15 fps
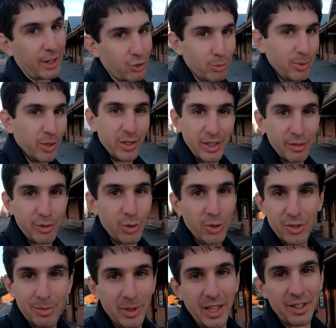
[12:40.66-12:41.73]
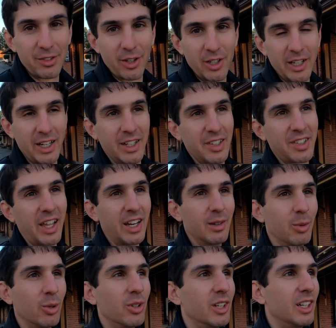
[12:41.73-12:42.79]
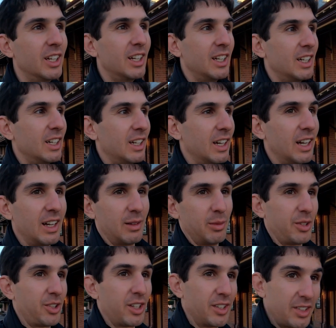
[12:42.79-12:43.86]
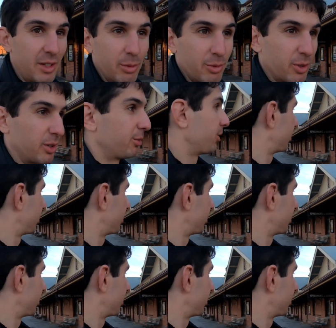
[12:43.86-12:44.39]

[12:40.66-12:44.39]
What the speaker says: actual building, of course, but that's totally understandable. As you can see, we've got a